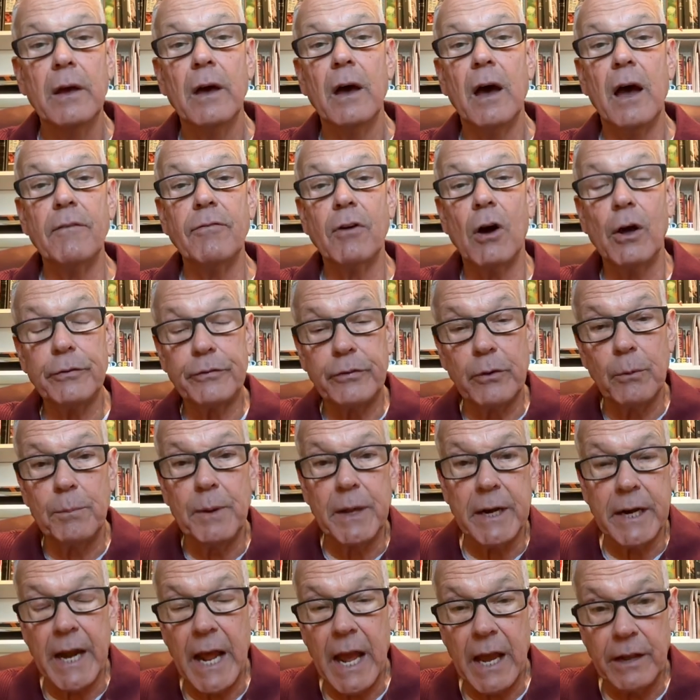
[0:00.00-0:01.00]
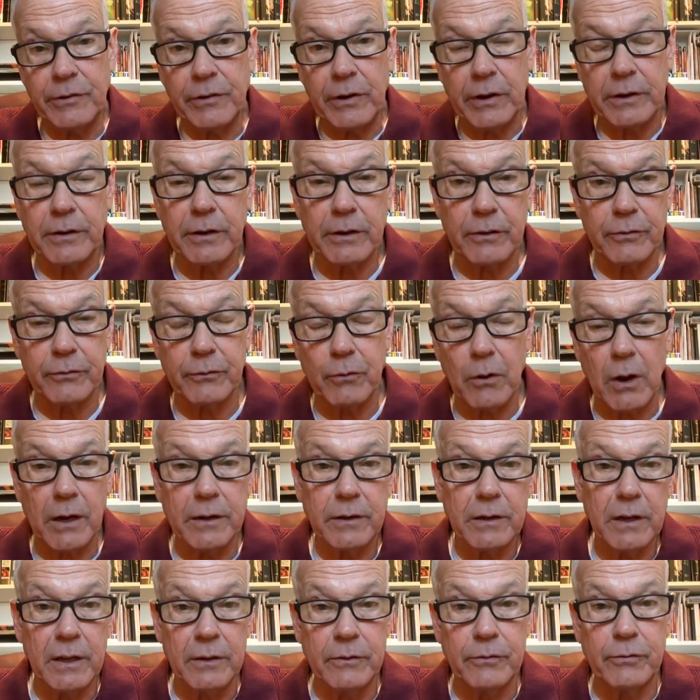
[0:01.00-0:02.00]
I've also been an adjunct
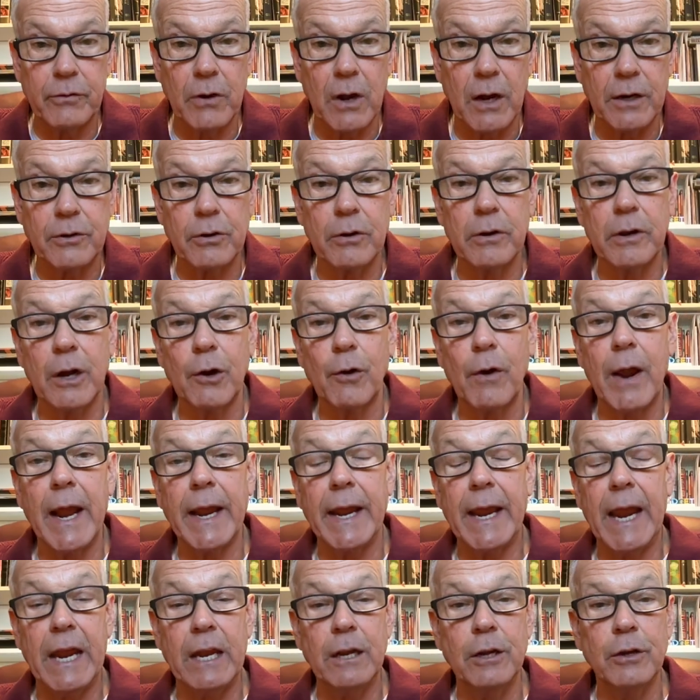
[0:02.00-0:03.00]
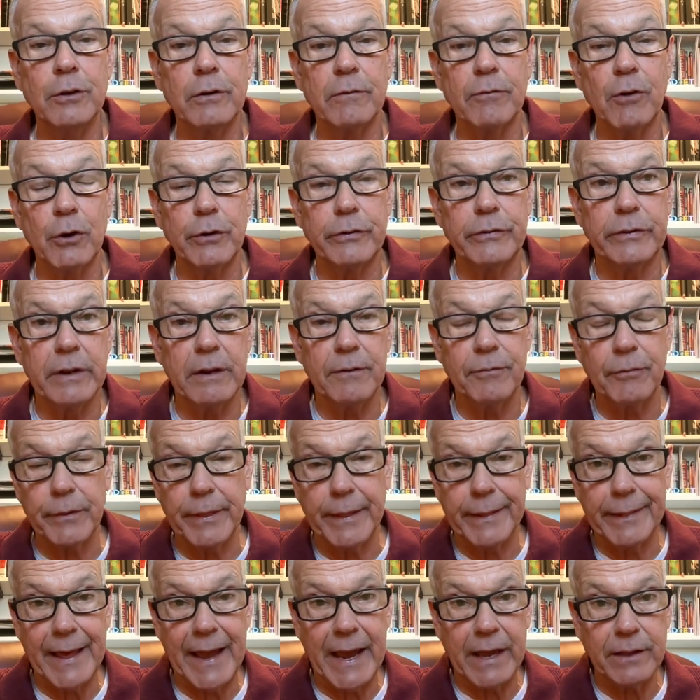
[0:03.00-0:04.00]
instructor at Grand Canyon University for
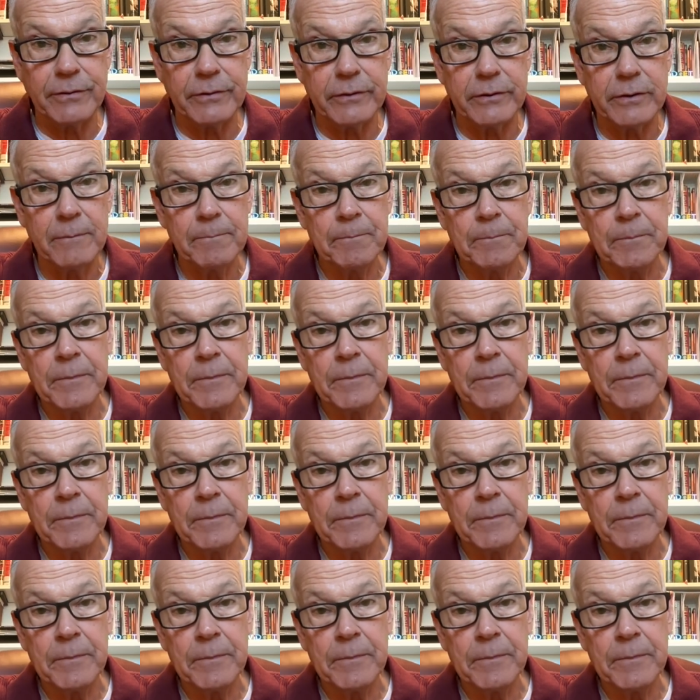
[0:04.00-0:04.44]
the last